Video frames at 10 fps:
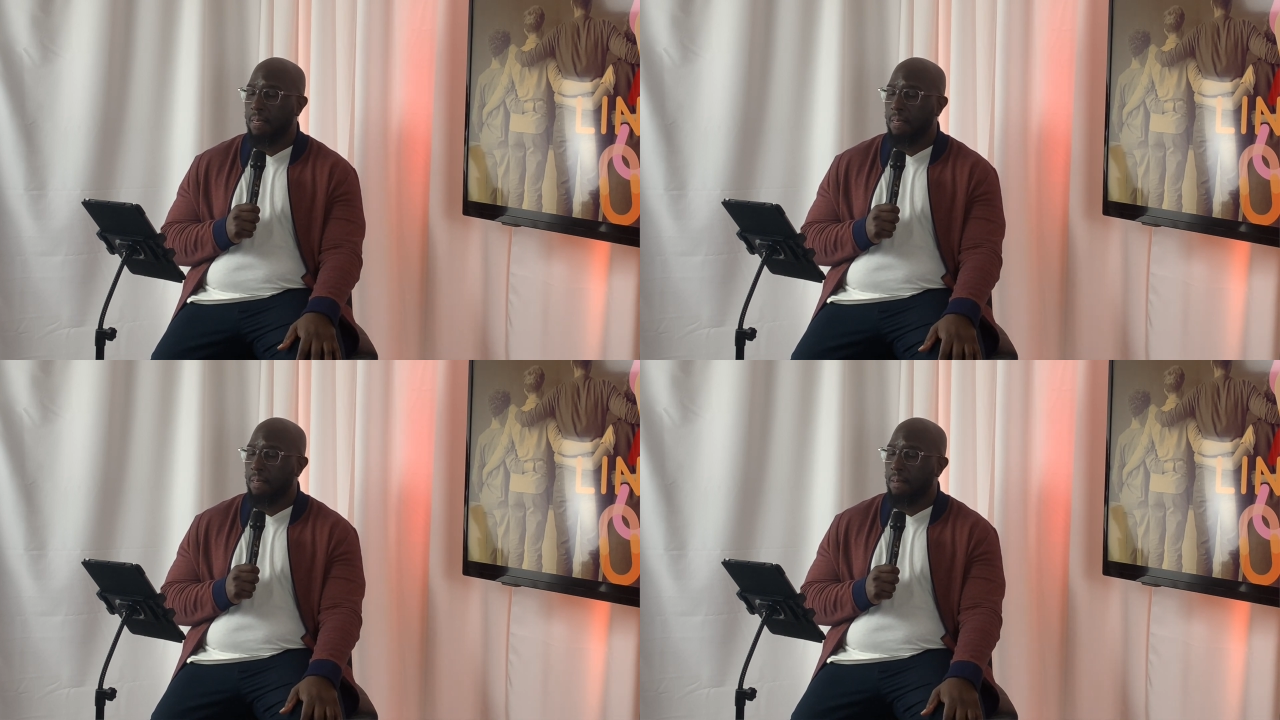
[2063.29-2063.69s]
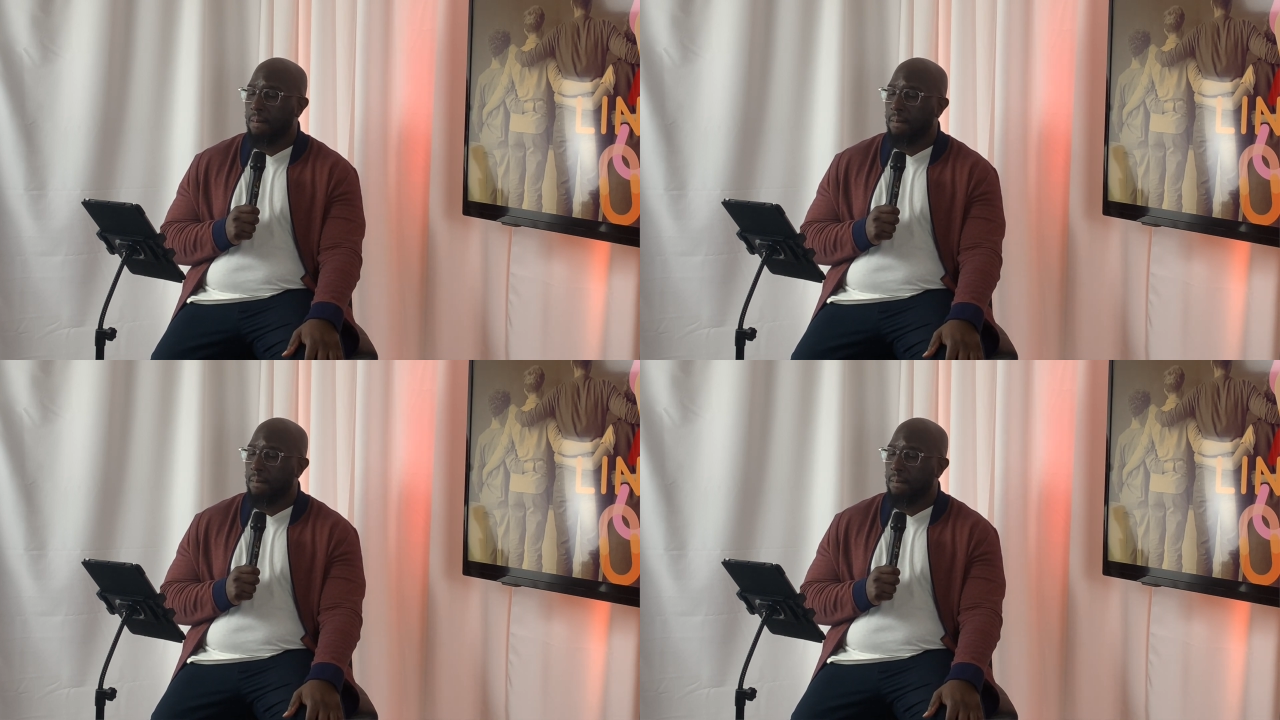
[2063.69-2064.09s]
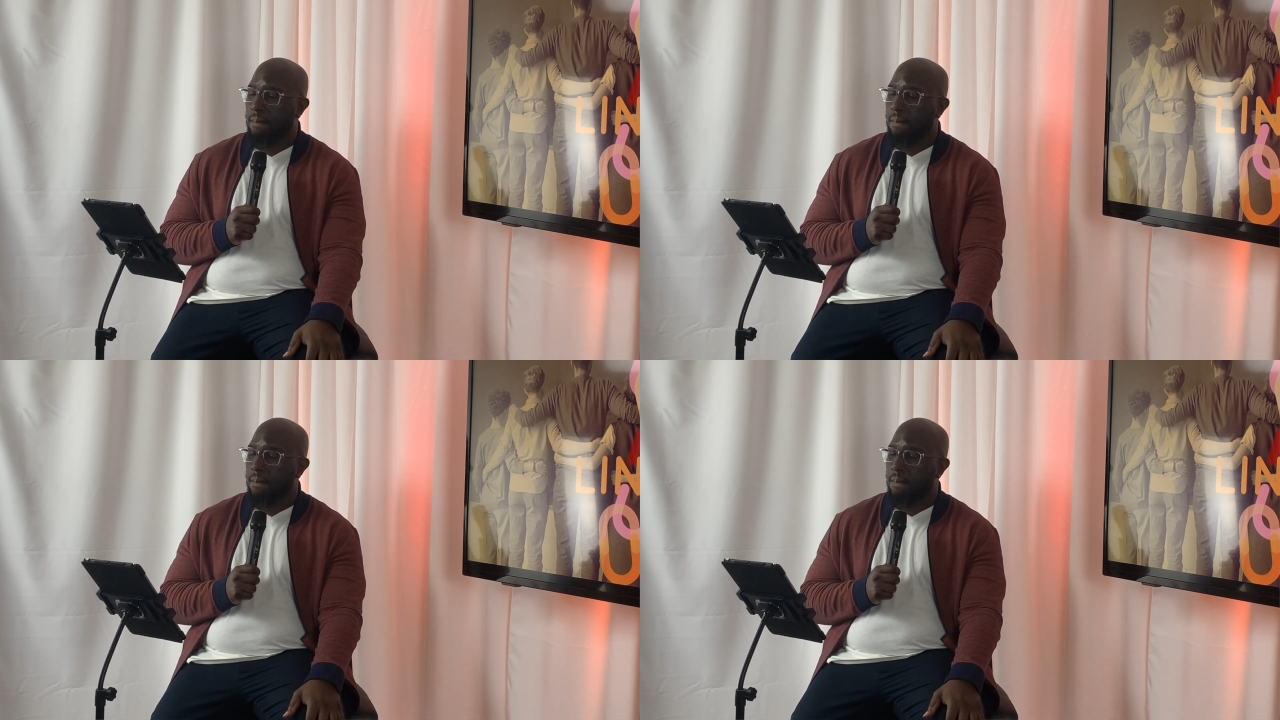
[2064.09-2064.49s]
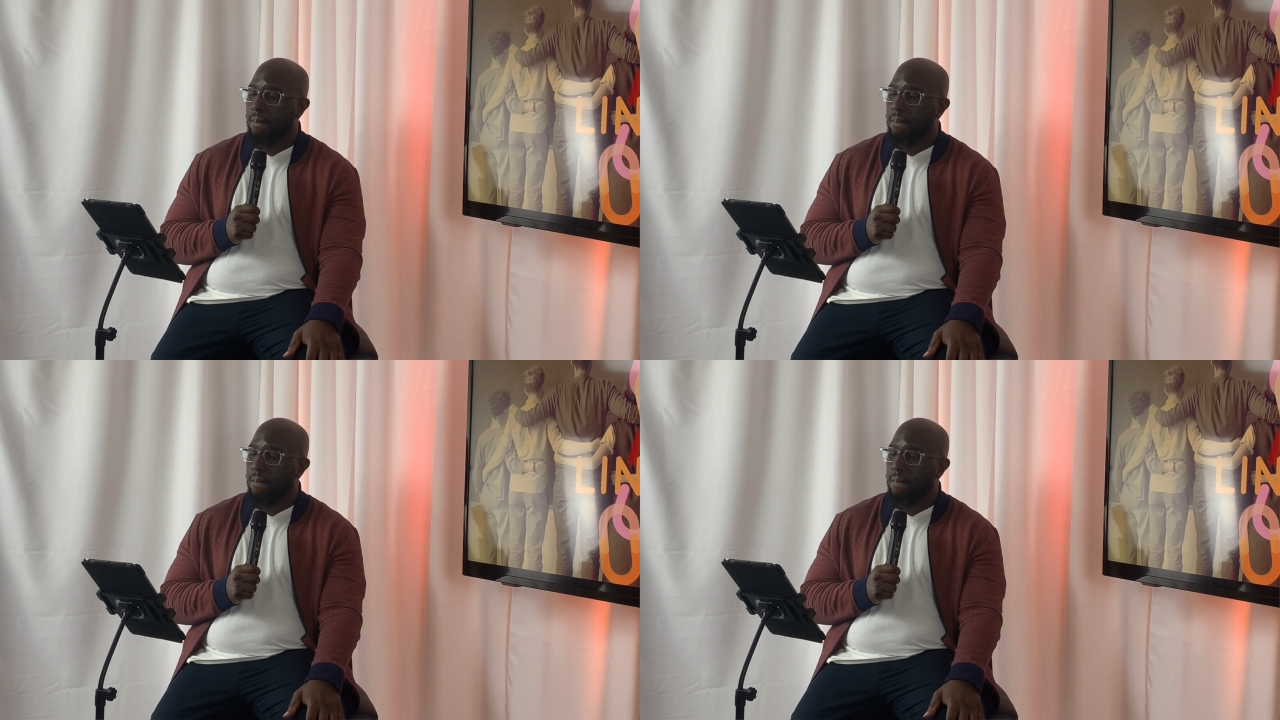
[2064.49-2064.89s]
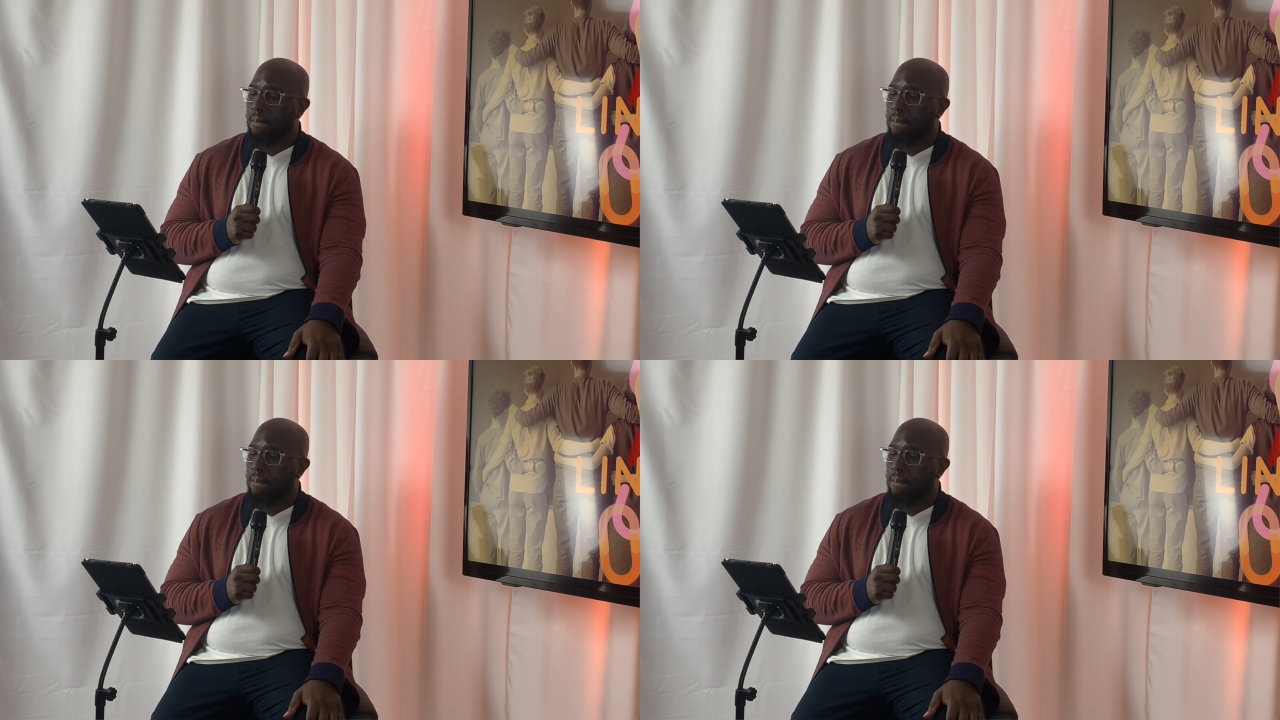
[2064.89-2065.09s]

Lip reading: Nothing is said.